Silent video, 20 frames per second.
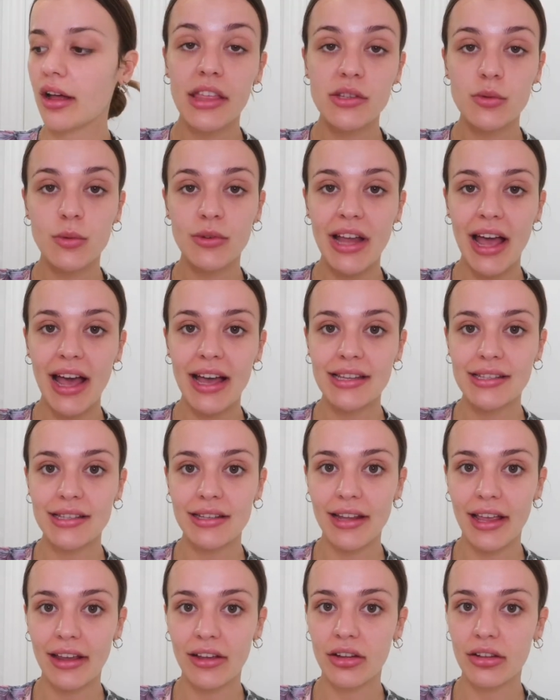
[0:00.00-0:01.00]
This one has
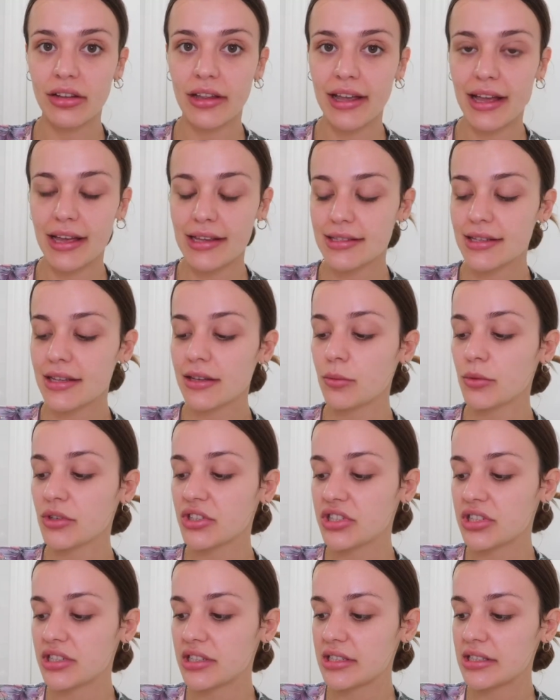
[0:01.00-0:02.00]
glycolic acid,
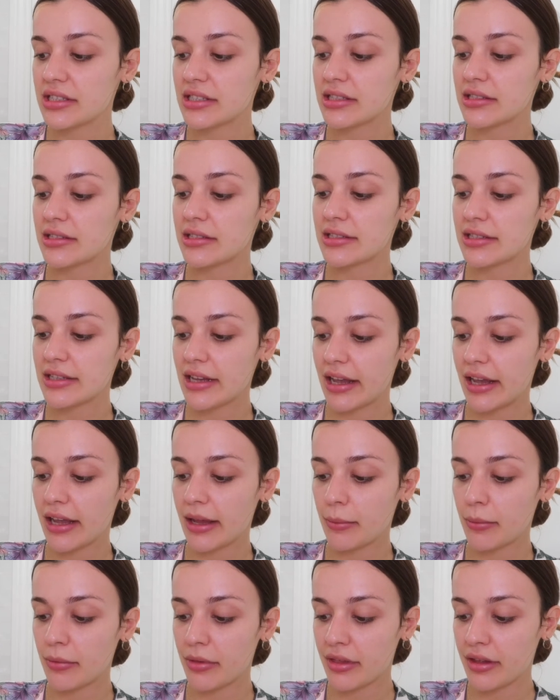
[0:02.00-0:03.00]
which is the
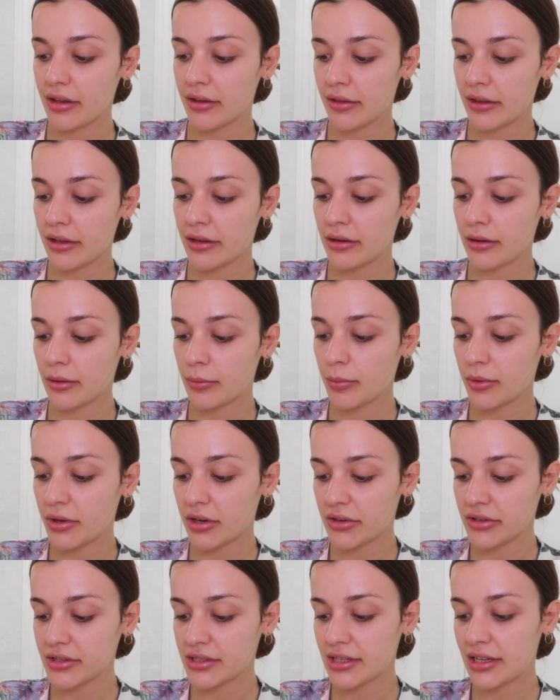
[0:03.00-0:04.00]
same thing that
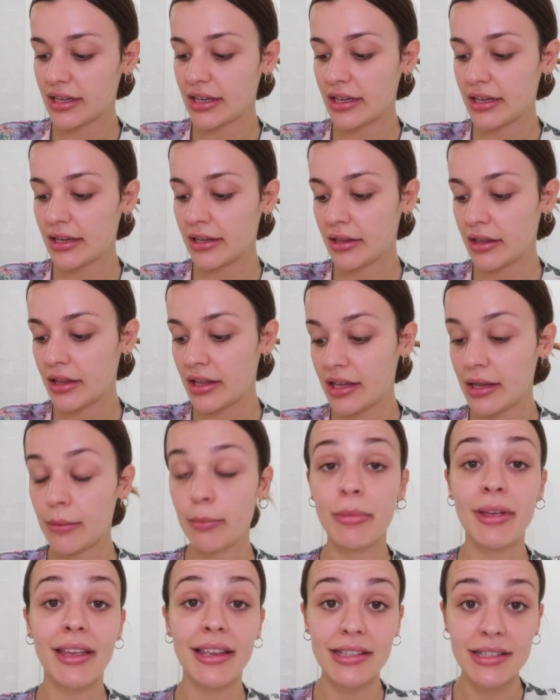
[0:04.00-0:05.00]
appears in the
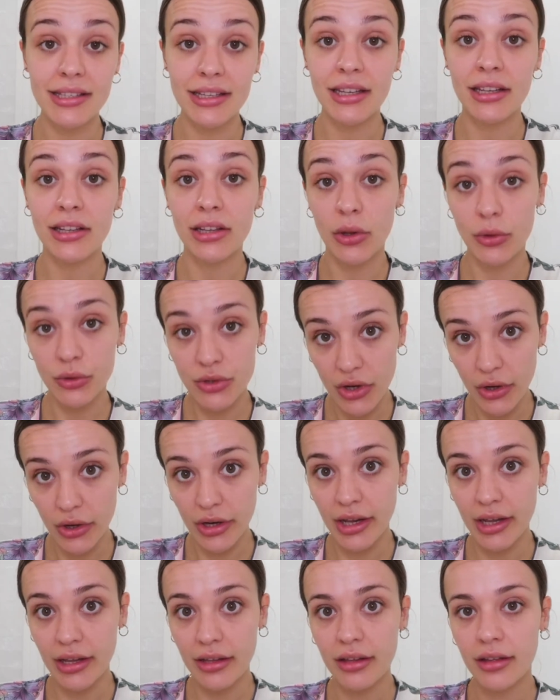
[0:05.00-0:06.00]
Pixie Glow
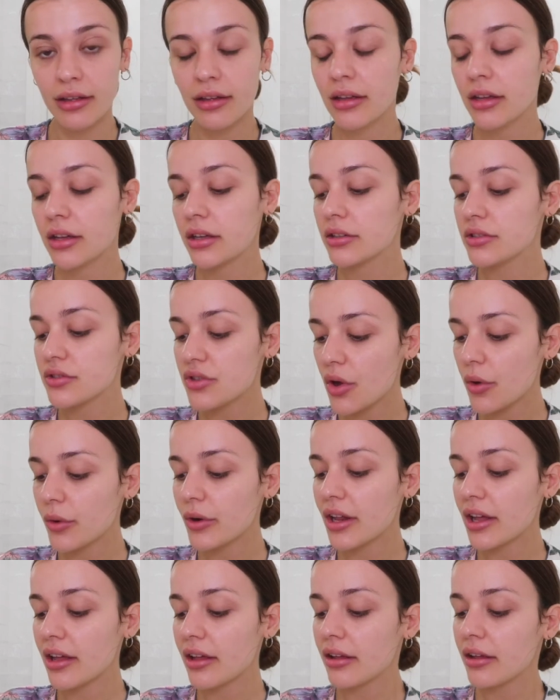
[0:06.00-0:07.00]
Tonic
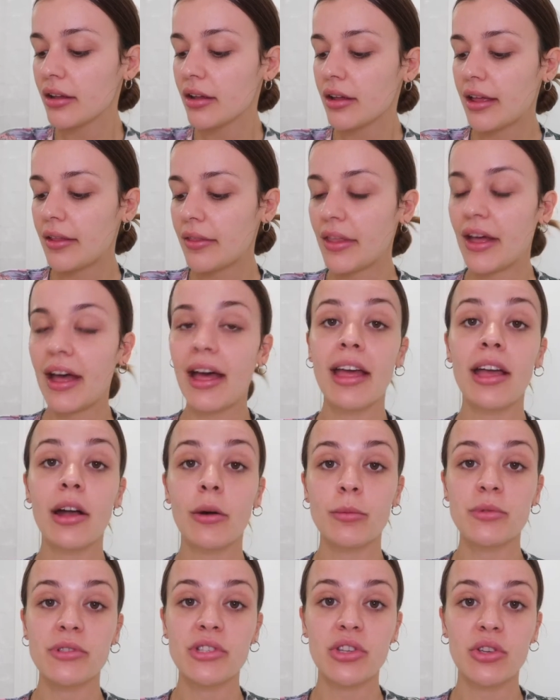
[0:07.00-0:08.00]
toner, and that
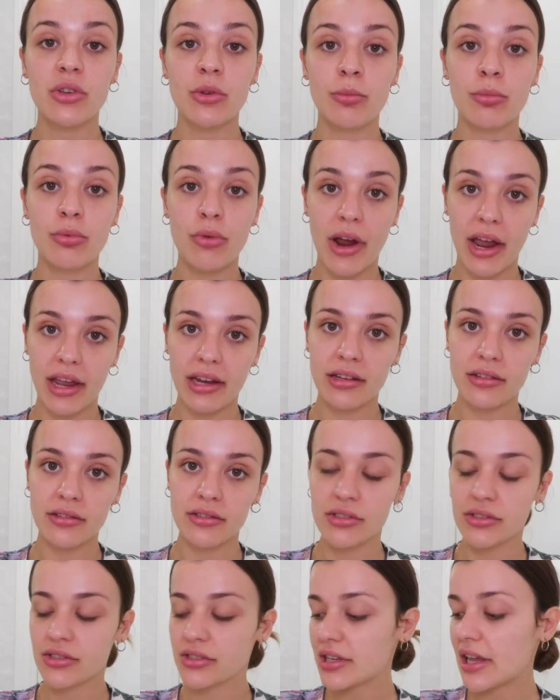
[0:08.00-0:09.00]
helps you brighten
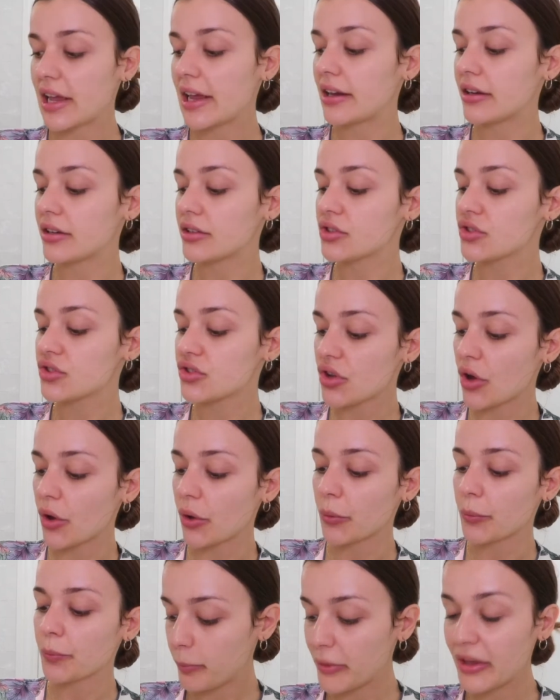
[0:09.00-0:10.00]
your skin.
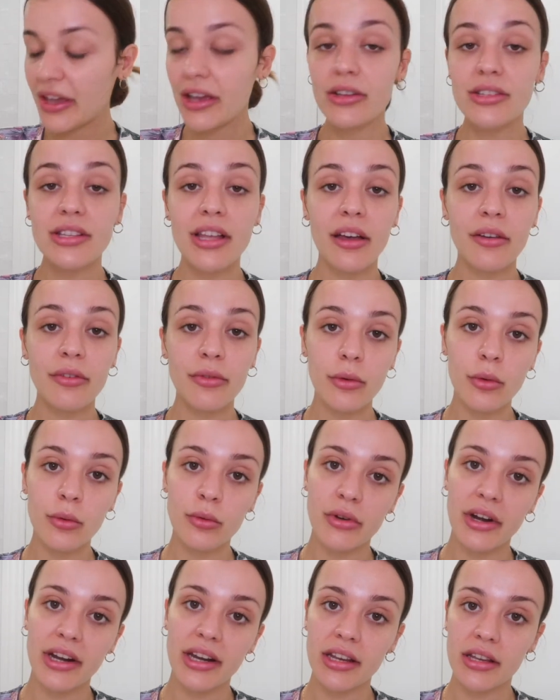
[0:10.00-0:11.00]
So because I've
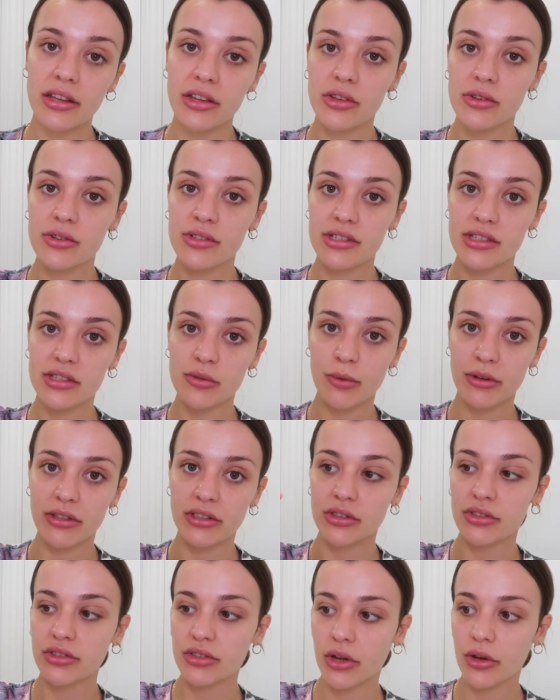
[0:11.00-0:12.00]
already used this one
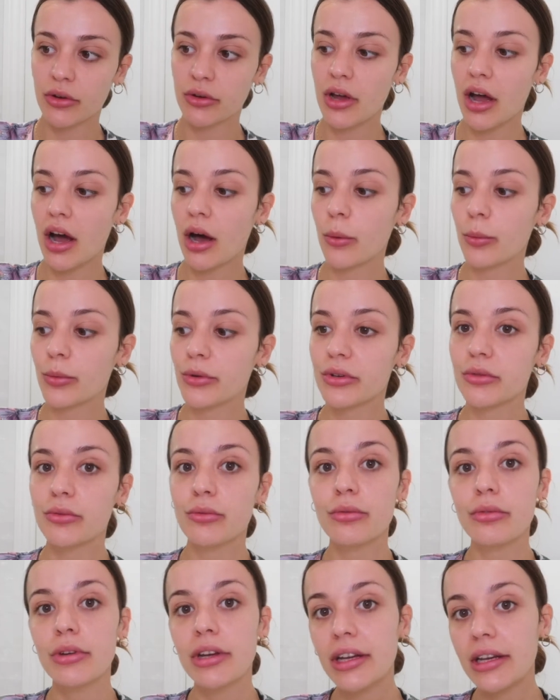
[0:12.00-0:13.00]
to tone, I wouldn't
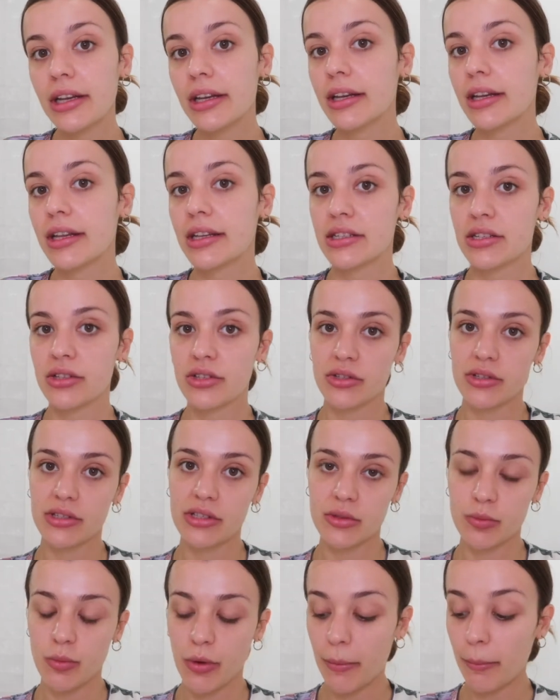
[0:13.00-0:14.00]
really need to use
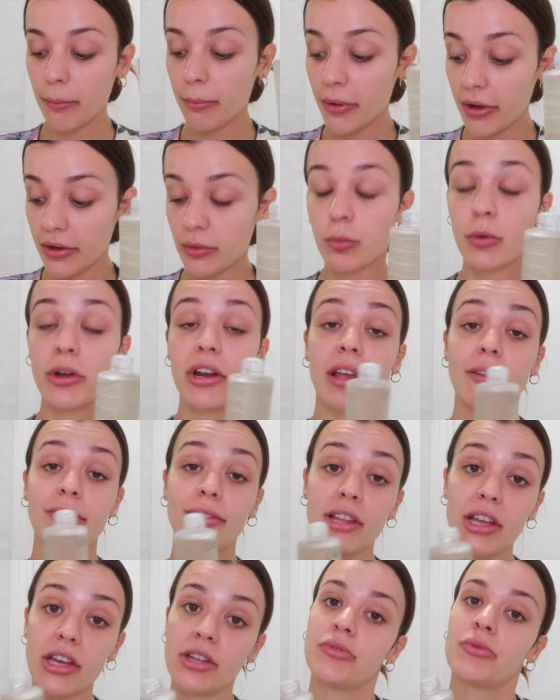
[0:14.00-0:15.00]
this one. But what I've
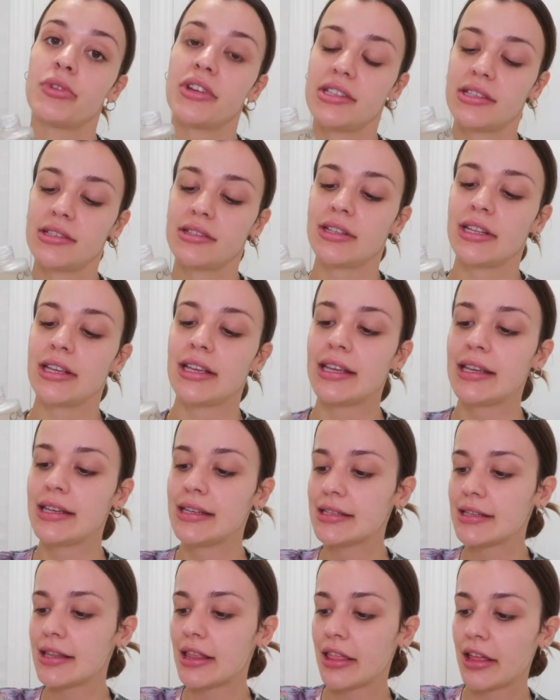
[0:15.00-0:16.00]
learned recently
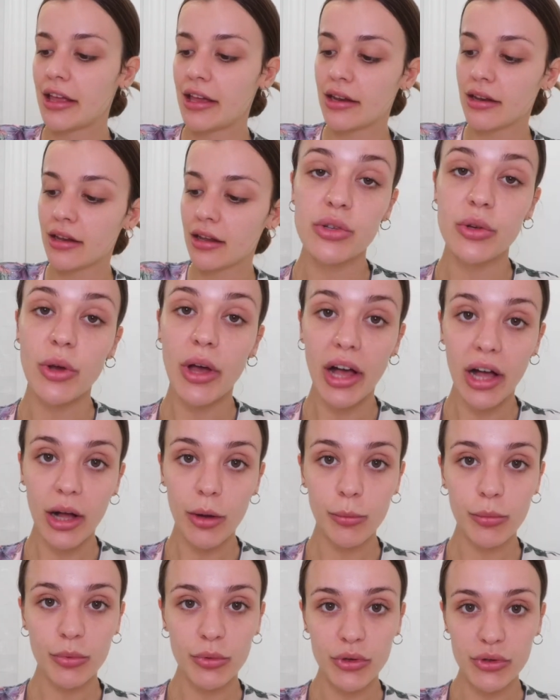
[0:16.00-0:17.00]
is that to
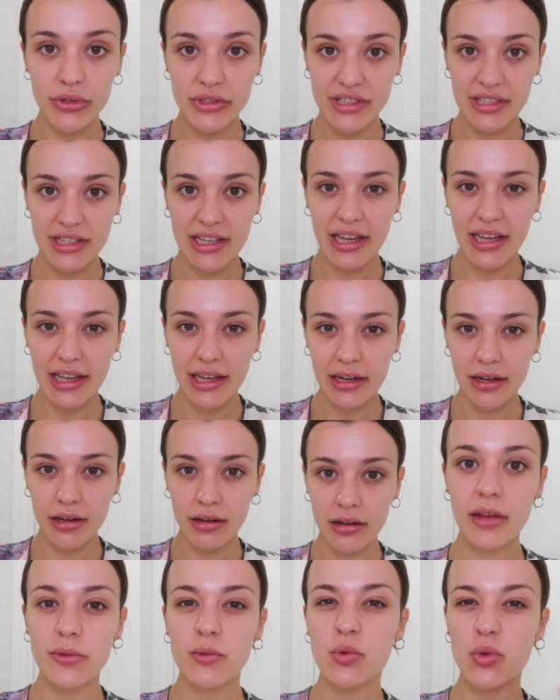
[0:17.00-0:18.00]
help your skin
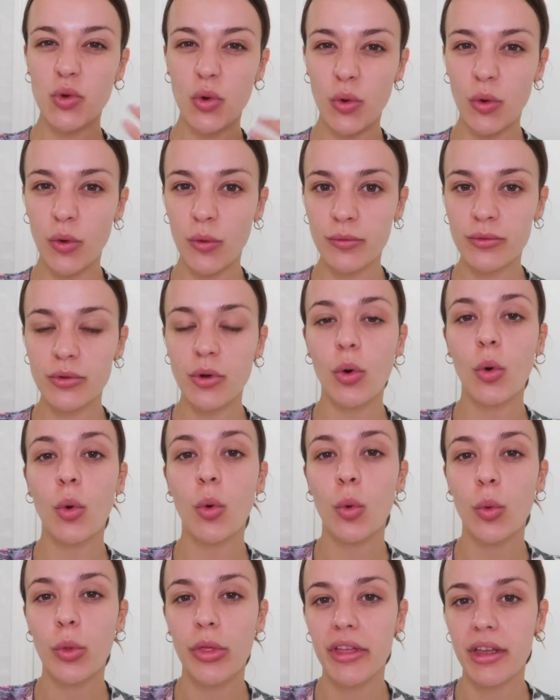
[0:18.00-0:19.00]
absorb
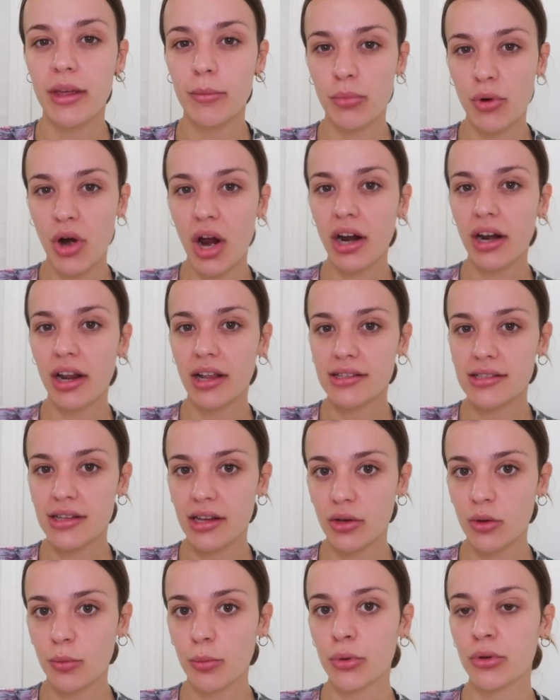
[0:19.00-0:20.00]
all the products
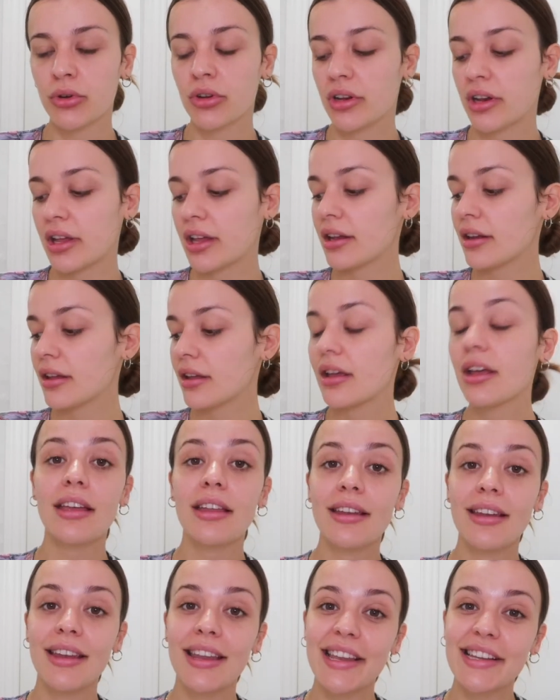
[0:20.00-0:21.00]
that you put on it,
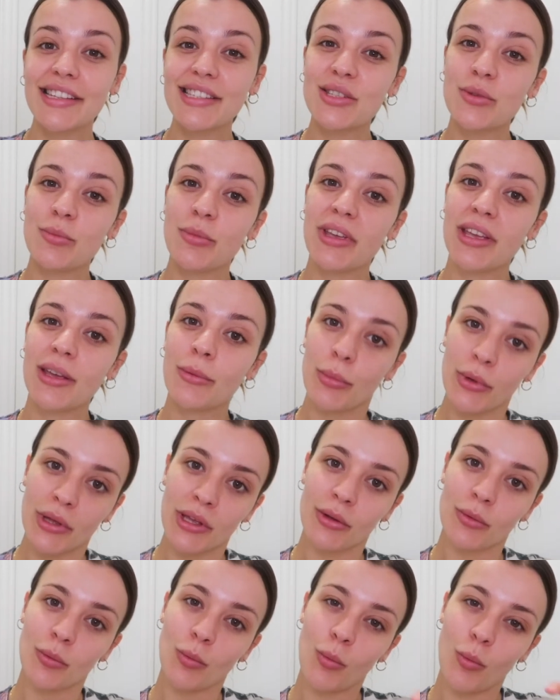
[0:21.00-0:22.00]
it needs to be a
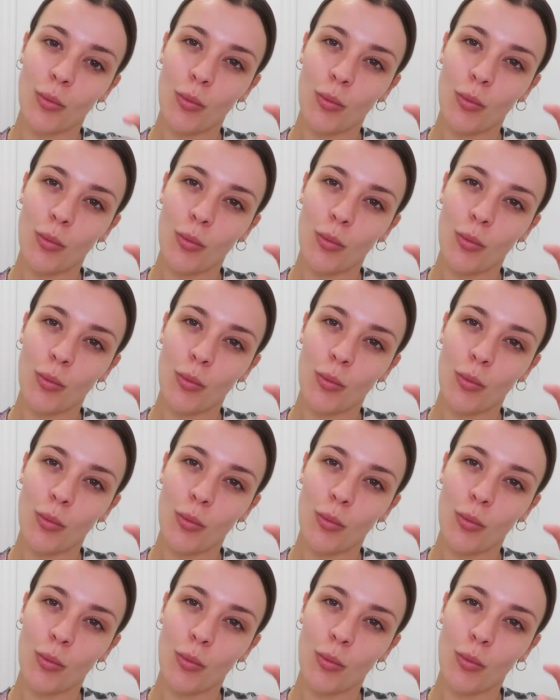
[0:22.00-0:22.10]
bit